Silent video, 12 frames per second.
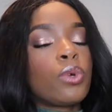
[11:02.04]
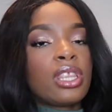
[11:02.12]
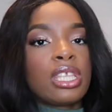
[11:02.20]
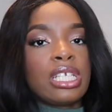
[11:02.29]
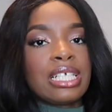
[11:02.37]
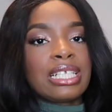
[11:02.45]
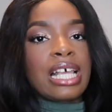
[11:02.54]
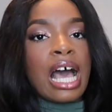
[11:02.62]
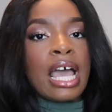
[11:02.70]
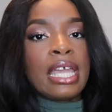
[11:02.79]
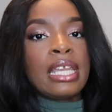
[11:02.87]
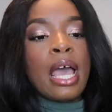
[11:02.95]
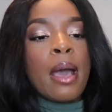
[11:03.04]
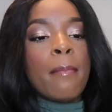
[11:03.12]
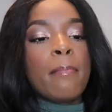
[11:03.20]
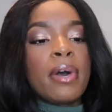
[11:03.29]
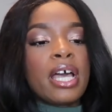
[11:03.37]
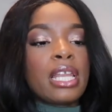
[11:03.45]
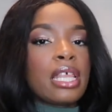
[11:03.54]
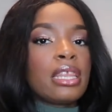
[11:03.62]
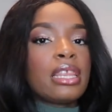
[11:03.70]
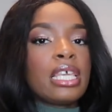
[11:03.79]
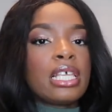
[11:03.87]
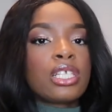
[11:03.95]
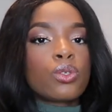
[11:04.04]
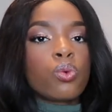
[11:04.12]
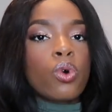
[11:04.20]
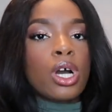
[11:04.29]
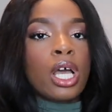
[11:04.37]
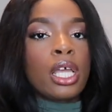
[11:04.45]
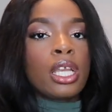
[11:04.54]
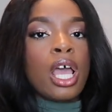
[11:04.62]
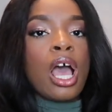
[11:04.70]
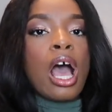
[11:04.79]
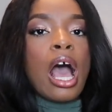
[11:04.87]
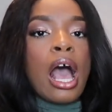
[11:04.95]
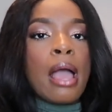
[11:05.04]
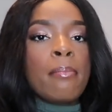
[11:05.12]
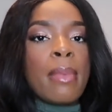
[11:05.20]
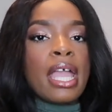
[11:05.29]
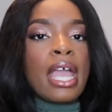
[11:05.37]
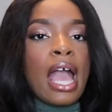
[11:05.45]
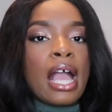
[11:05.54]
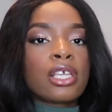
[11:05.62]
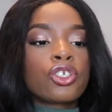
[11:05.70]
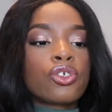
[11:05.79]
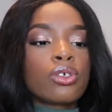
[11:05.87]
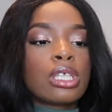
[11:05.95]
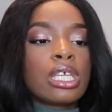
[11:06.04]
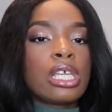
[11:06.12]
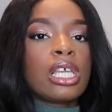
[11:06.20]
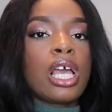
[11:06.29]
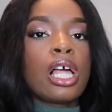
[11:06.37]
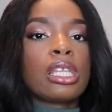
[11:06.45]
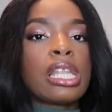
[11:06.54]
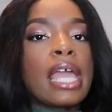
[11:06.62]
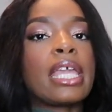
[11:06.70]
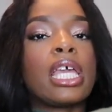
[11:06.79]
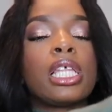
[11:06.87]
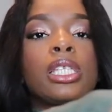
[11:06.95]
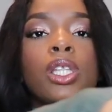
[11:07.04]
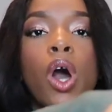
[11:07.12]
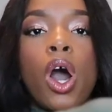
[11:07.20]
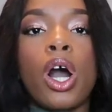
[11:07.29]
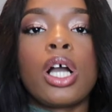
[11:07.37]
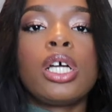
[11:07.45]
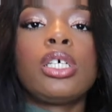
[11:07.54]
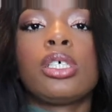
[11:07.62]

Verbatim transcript: with the design, but this one I might actually like it long.